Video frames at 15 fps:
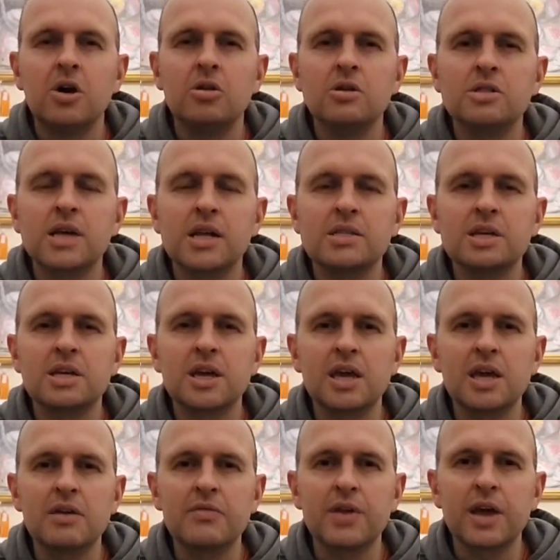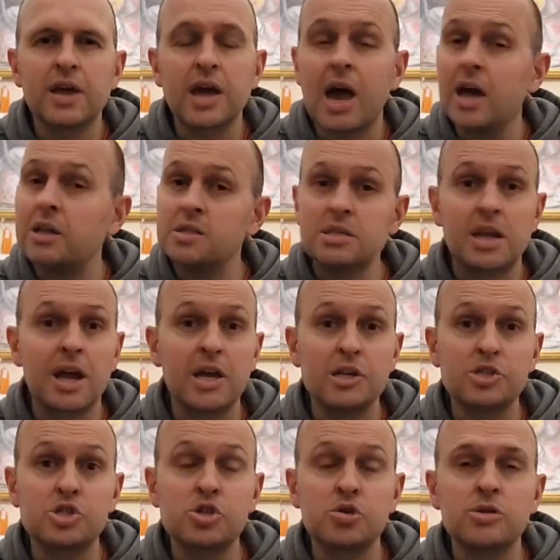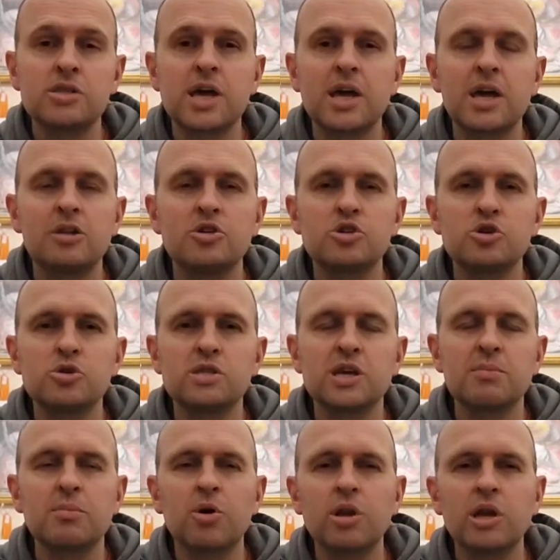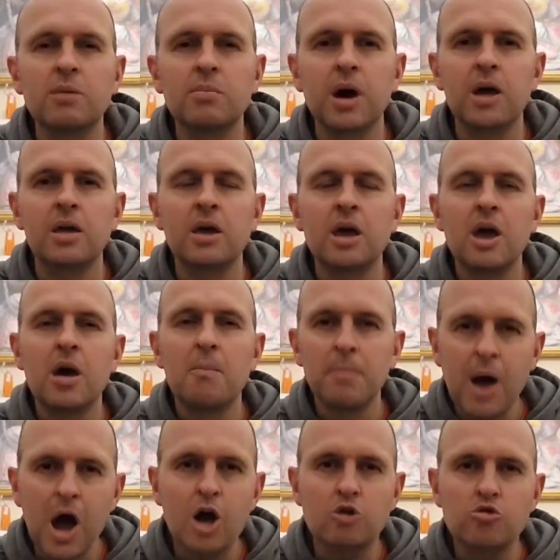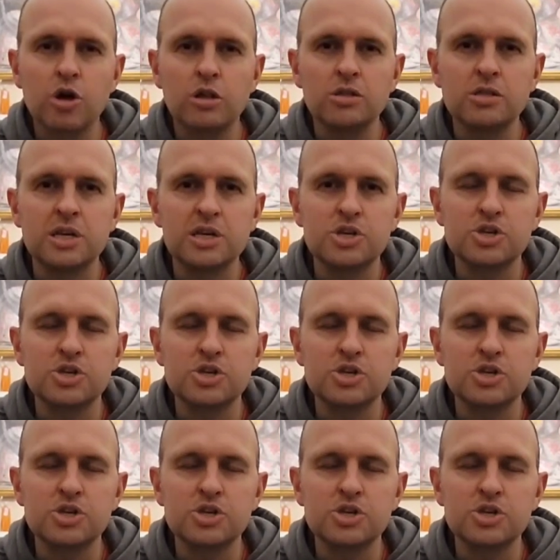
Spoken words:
on Saturday evening, and today is Tuesday, and Tuesday morning my park run